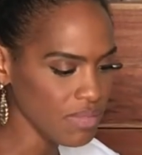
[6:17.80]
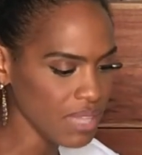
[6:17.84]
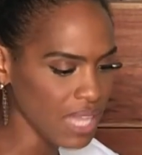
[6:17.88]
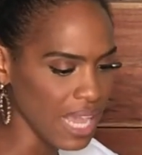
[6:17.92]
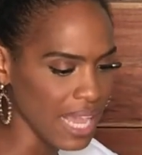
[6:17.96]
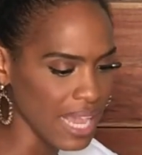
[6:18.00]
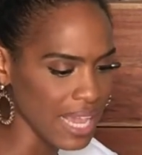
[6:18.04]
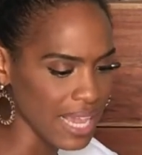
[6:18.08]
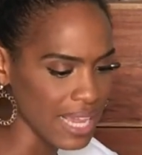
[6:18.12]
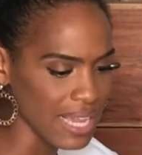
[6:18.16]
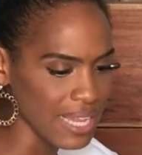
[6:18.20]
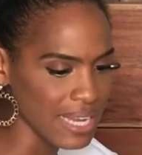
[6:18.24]

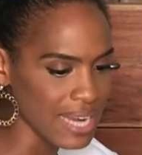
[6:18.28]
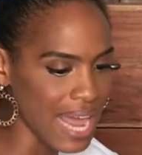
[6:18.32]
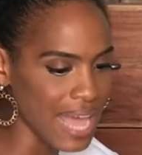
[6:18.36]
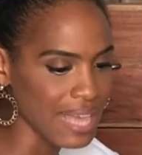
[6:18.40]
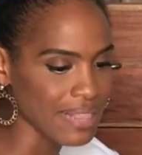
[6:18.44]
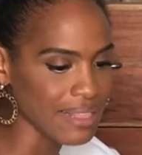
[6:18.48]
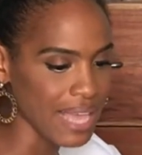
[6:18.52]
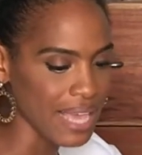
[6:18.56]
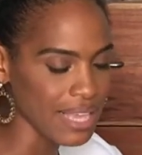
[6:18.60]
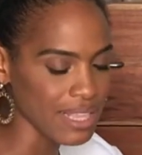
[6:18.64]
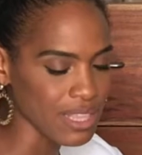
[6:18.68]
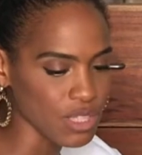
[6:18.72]
And
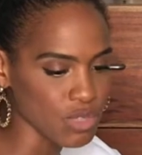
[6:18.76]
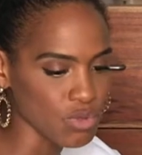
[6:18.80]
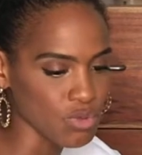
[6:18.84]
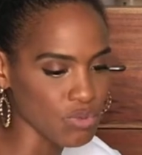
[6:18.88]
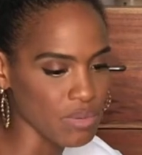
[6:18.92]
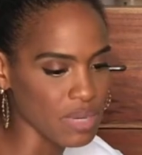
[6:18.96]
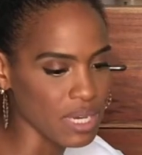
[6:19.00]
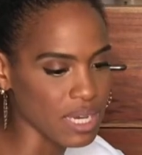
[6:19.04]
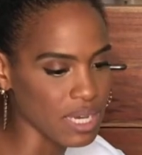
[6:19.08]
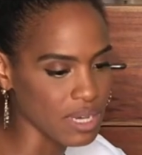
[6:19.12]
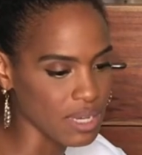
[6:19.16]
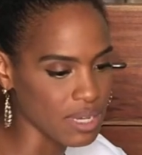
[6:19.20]
I like this
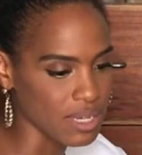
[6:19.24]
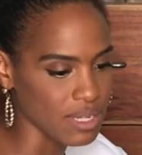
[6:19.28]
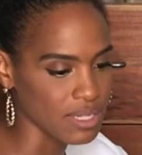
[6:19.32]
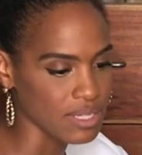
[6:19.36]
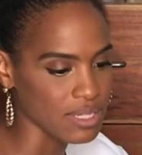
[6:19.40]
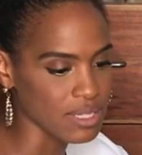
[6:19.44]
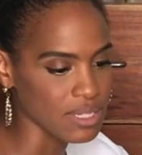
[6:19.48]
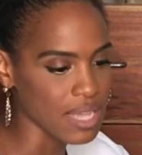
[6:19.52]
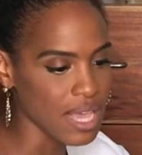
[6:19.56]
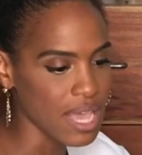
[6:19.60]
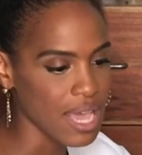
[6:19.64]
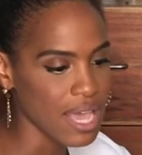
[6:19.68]
one
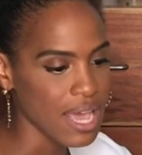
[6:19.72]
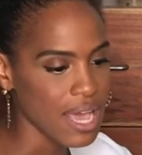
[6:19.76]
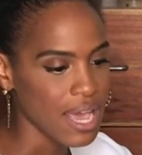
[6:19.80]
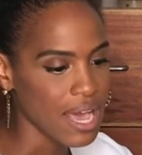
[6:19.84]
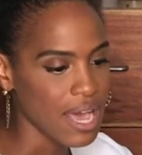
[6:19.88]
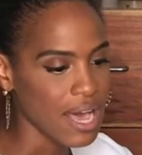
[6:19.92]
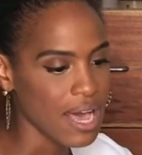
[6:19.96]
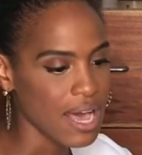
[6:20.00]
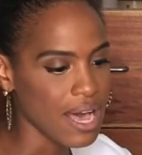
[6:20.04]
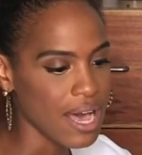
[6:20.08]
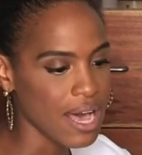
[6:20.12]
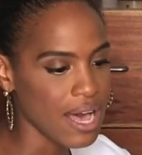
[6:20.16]
because
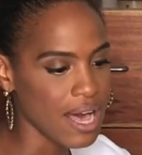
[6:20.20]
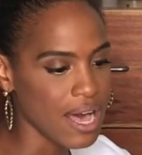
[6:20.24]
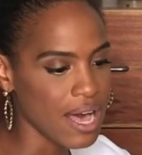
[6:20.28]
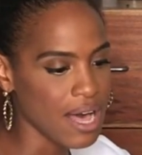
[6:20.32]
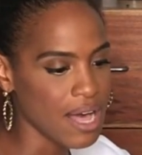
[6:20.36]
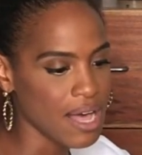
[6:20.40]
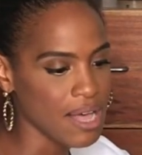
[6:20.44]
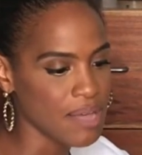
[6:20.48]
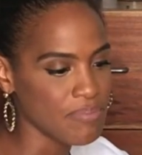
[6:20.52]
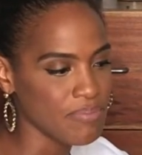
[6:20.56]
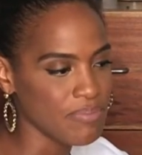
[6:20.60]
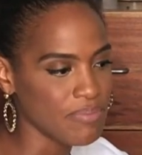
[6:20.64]

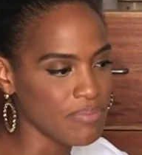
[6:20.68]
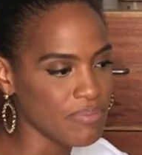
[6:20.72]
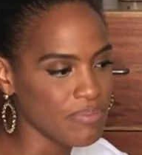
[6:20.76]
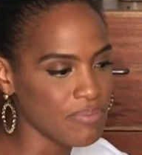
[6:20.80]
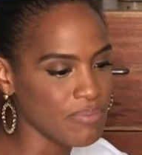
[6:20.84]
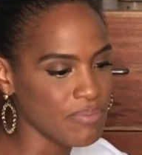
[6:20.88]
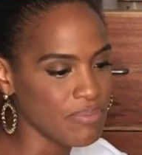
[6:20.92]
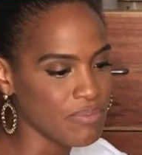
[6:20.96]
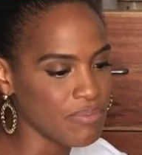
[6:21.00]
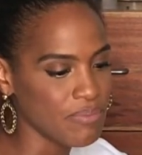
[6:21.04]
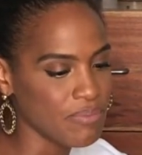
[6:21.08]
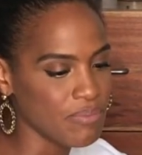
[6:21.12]

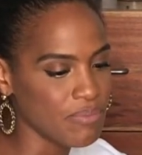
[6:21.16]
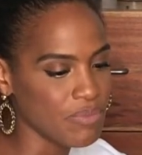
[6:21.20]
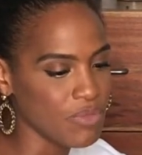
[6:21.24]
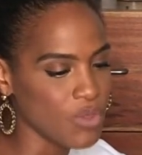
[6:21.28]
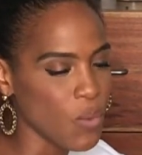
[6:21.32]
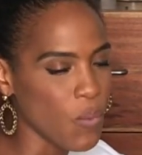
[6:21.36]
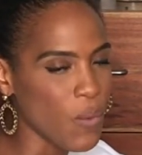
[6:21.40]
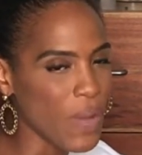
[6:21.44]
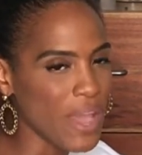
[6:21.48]
the